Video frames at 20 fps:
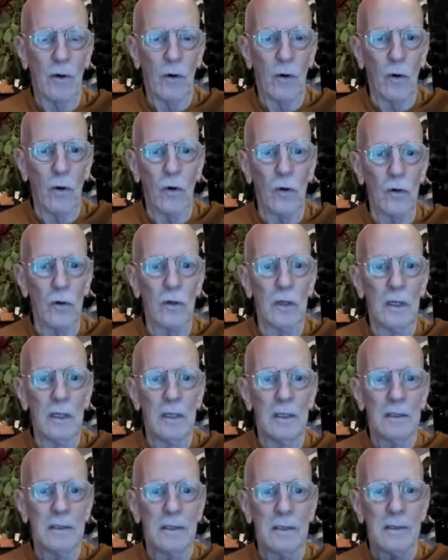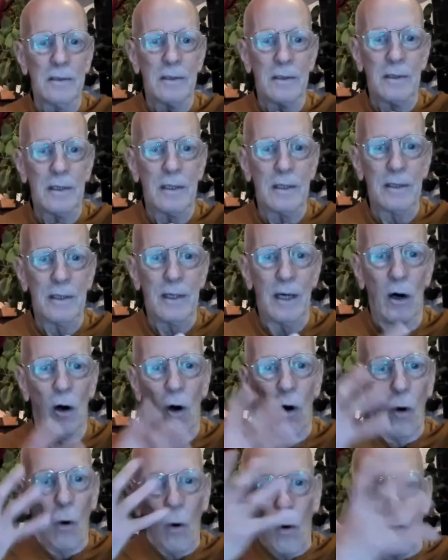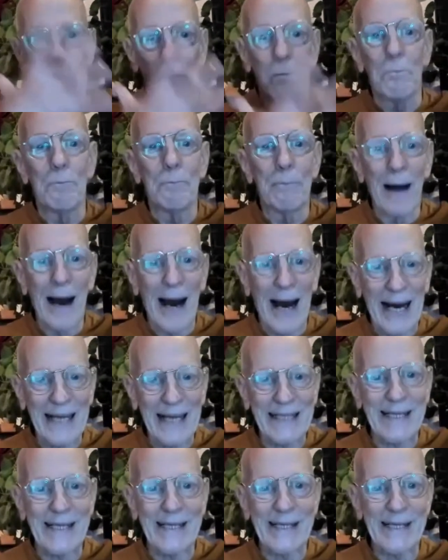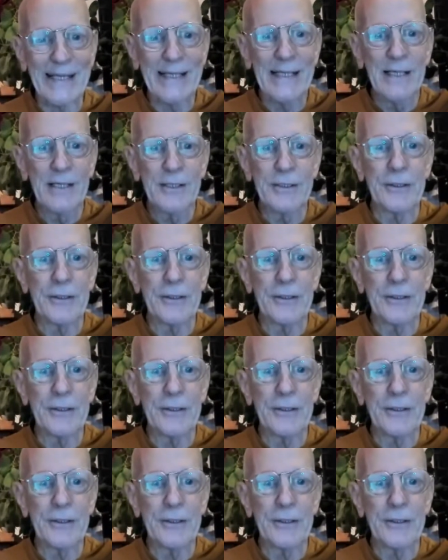a whole body,